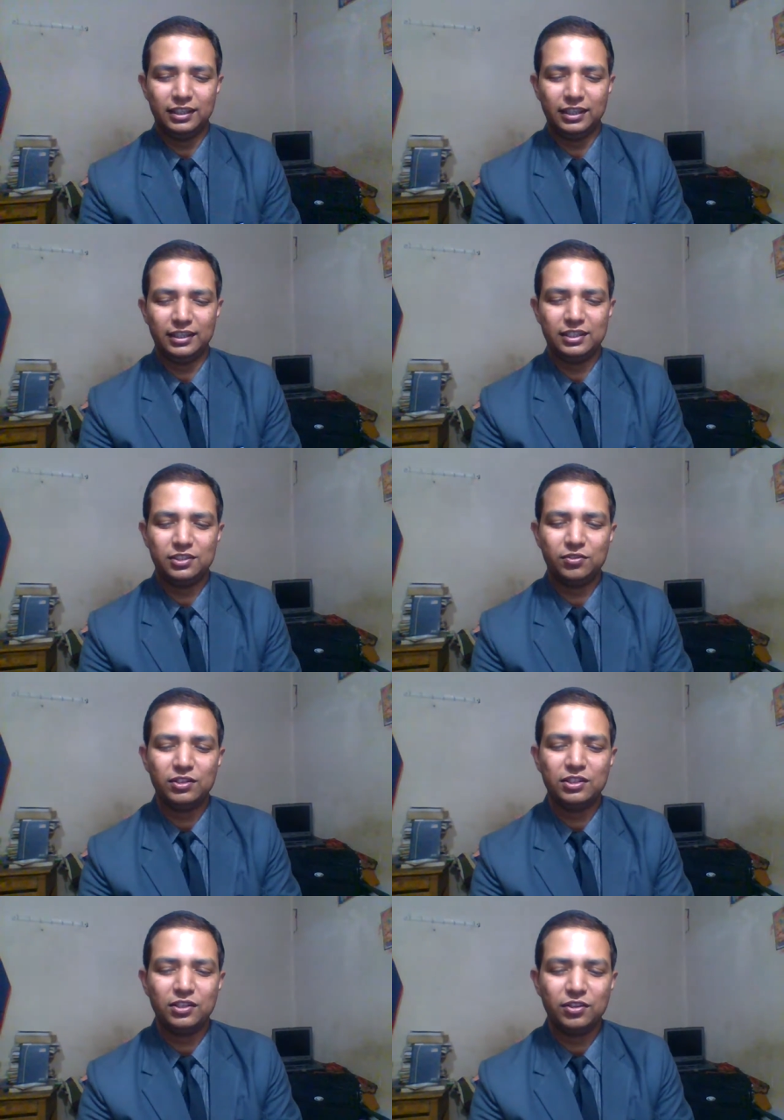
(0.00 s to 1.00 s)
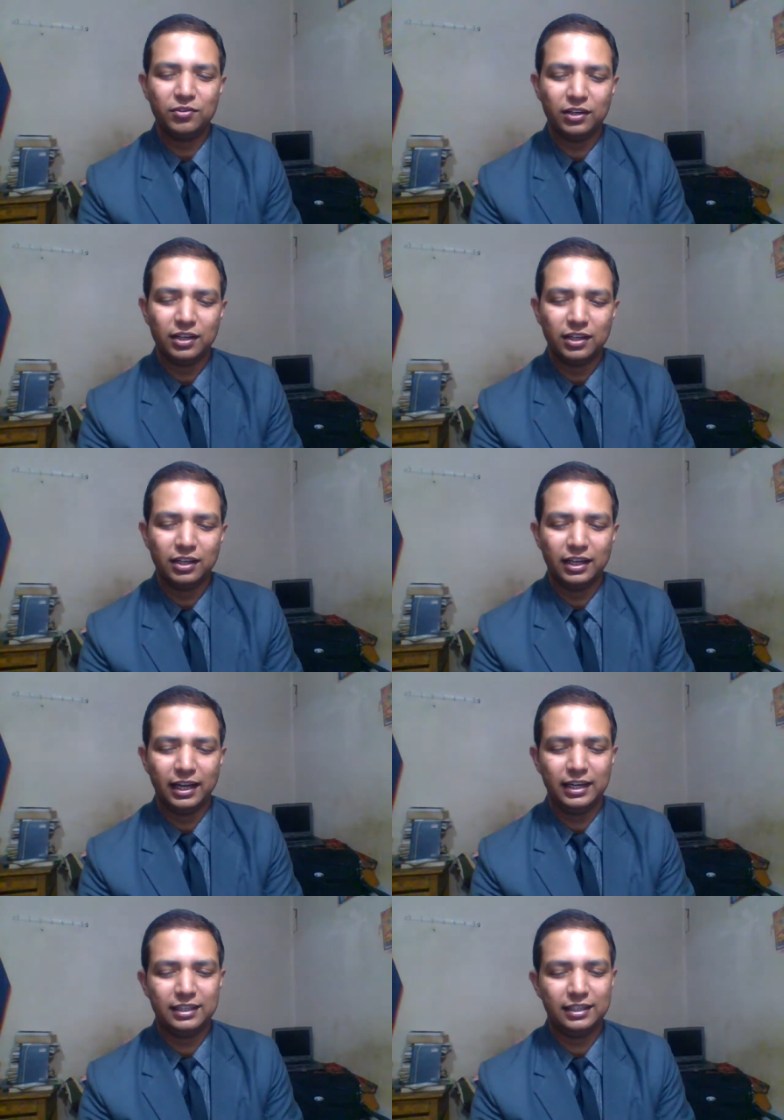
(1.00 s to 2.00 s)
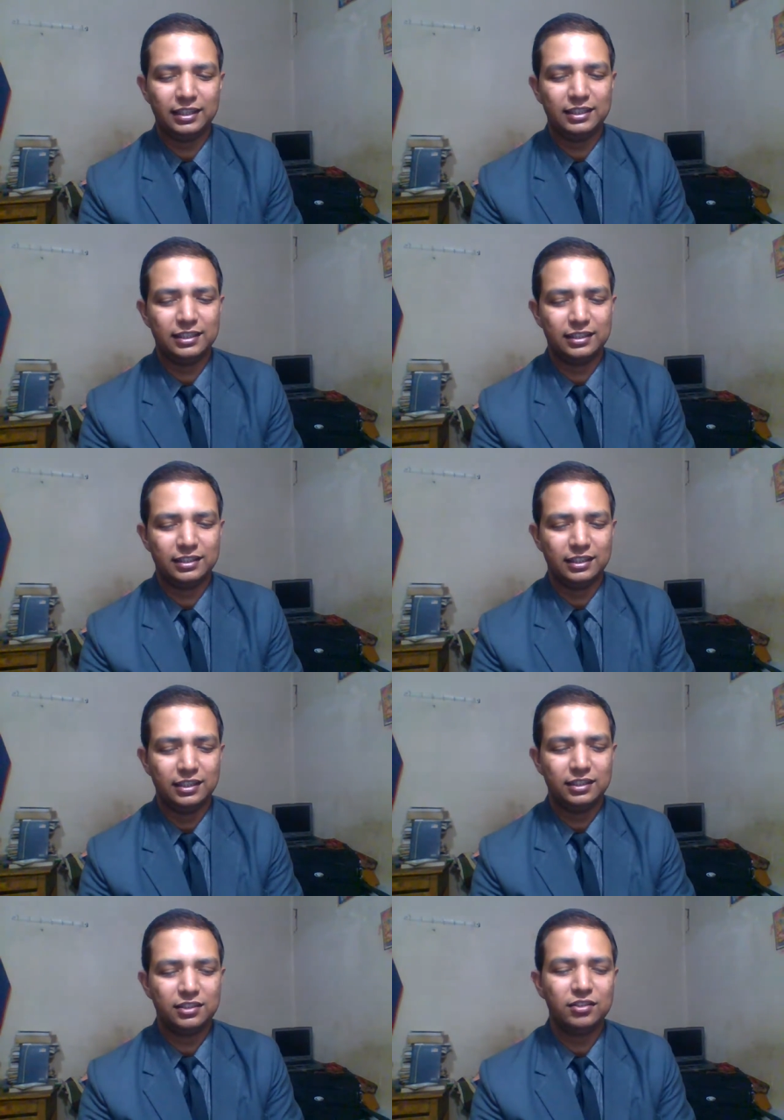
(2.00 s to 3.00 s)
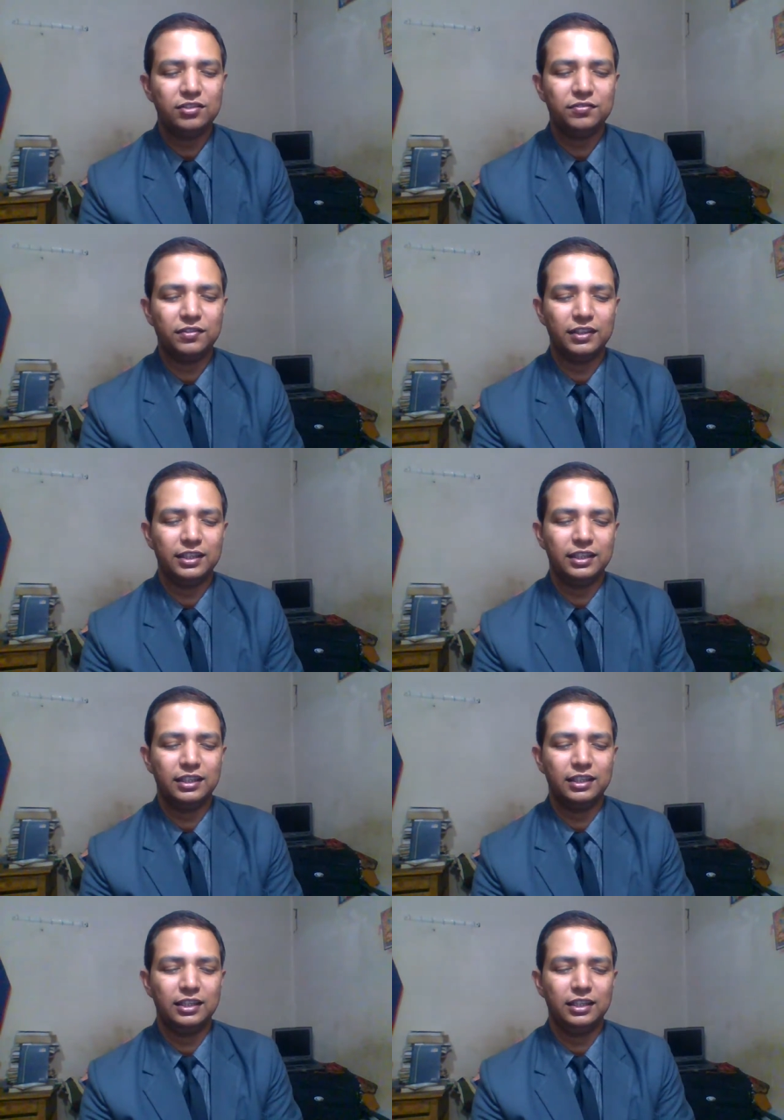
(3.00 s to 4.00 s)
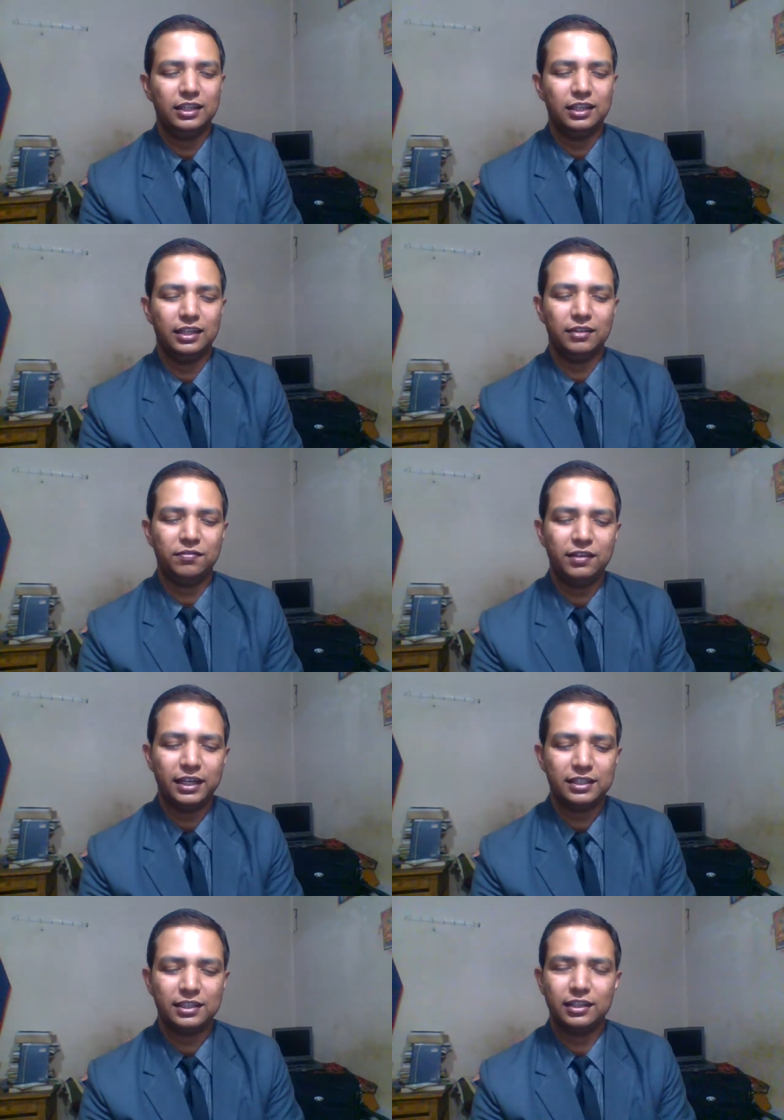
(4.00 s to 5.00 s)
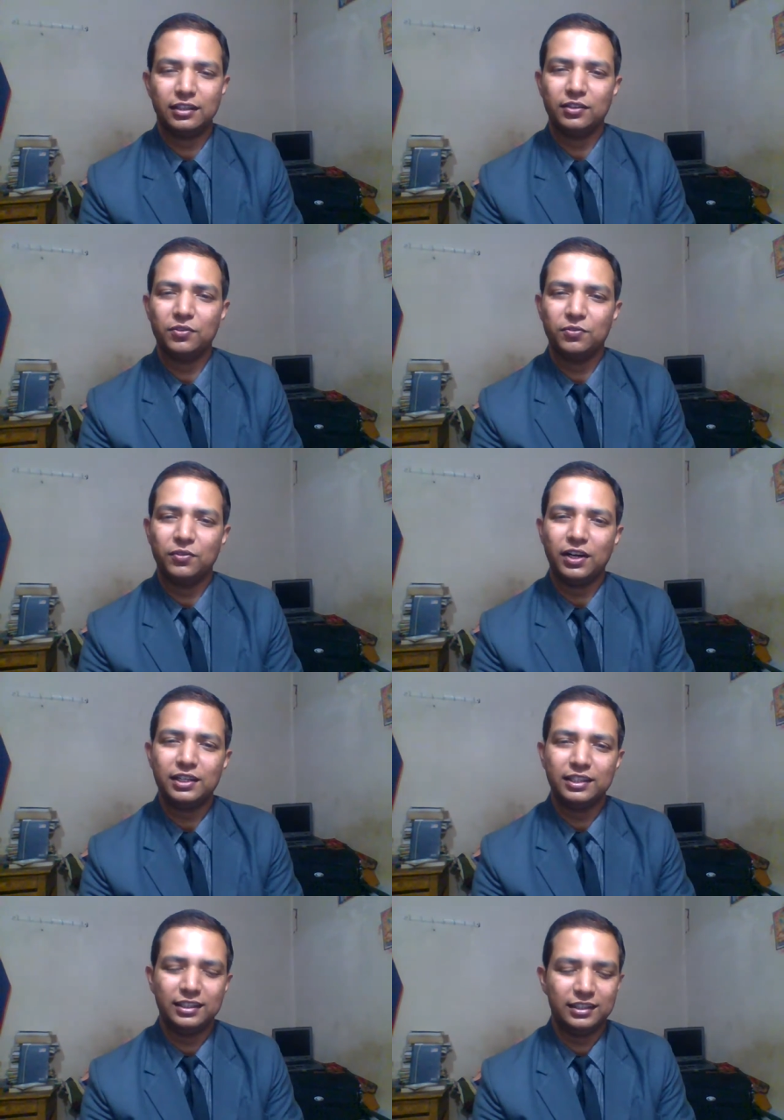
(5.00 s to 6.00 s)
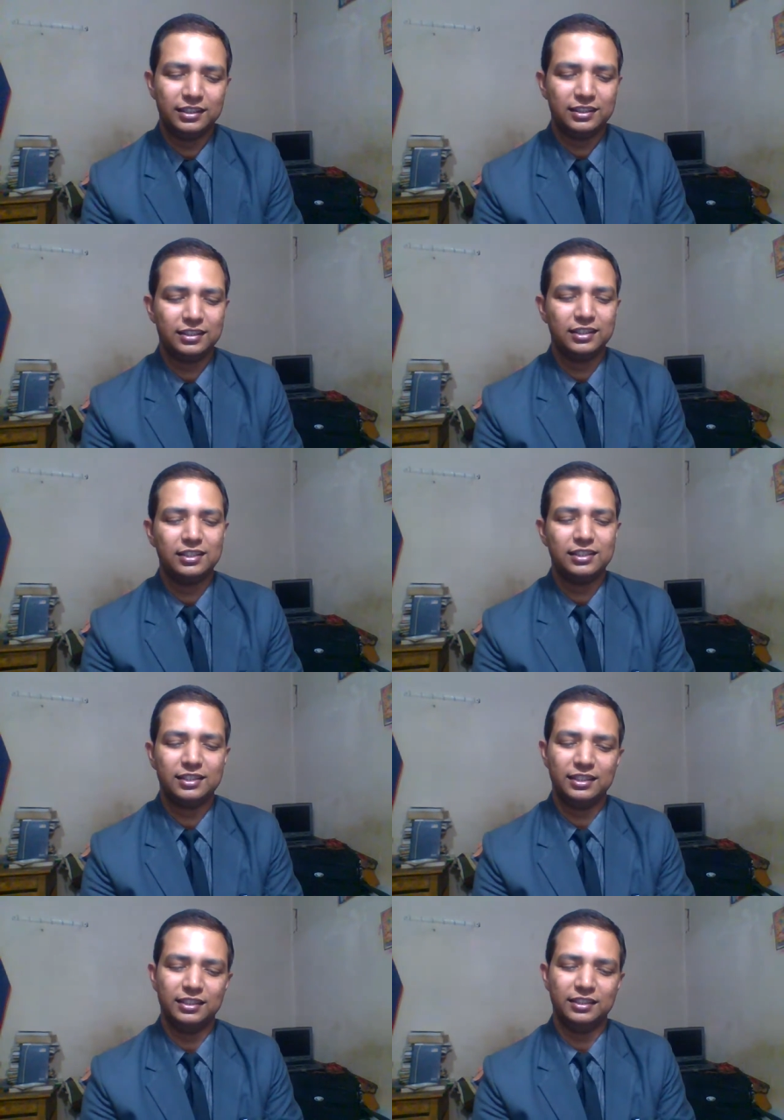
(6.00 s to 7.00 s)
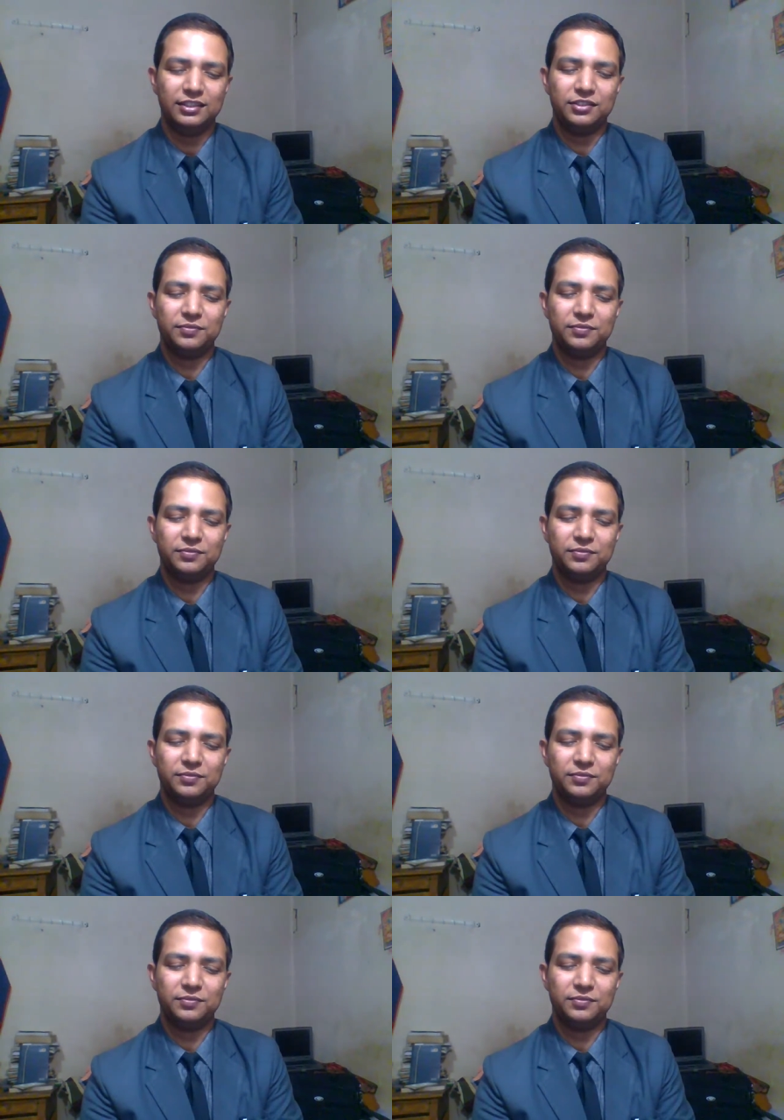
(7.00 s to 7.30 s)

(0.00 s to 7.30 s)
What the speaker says: It is not cruel and it is truthfully reflecting what it sees.